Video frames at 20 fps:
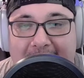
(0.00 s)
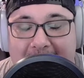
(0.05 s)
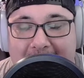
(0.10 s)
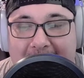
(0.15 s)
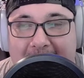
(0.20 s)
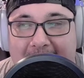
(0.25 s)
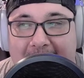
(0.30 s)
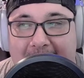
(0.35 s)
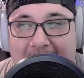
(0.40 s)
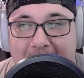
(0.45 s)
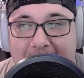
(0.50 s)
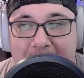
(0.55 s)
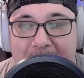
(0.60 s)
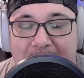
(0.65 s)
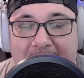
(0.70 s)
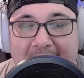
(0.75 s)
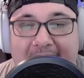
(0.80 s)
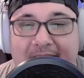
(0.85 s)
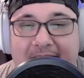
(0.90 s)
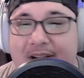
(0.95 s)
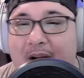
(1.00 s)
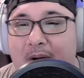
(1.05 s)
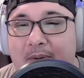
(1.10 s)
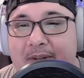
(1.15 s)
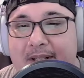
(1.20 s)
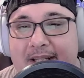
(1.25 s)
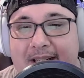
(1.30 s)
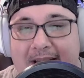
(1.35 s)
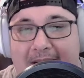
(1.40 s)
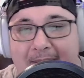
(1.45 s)
I'm
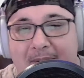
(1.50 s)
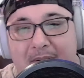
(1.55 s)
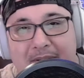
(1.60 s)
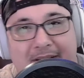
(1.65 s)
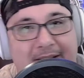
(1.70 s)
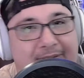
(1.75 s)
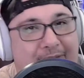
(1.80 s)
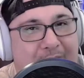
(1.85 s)
only